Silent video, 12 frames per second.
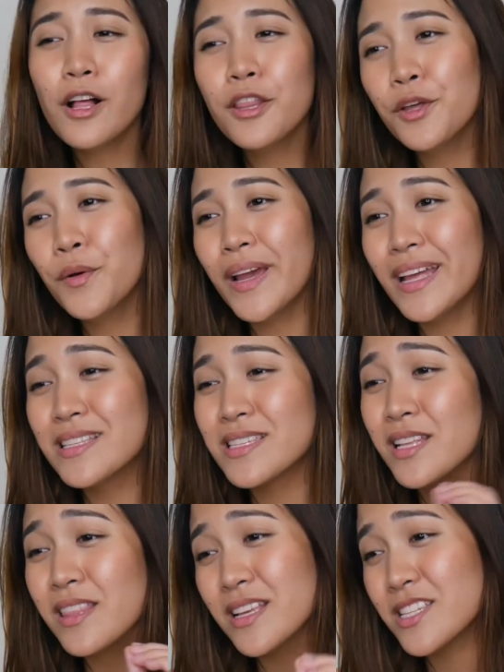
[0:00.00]
Although, it's
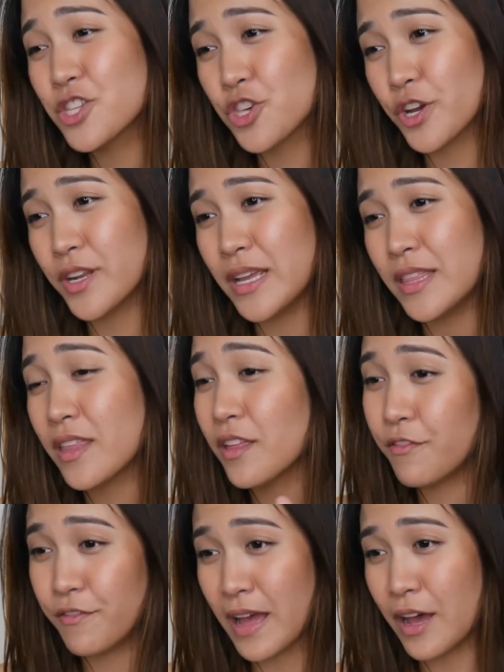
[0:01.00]
in this journey that
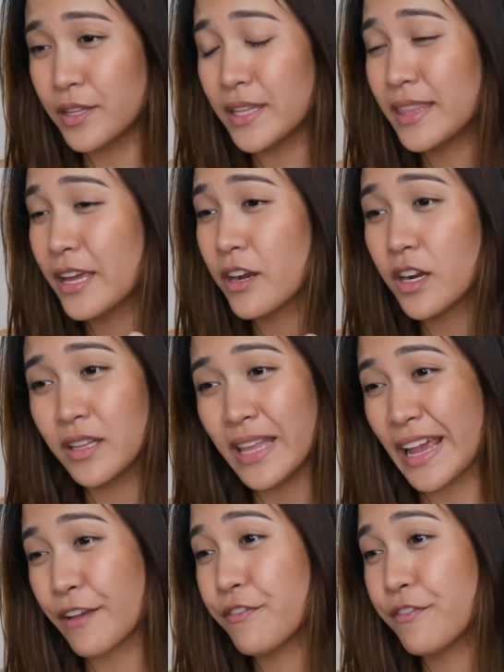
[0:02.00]
I found that there are like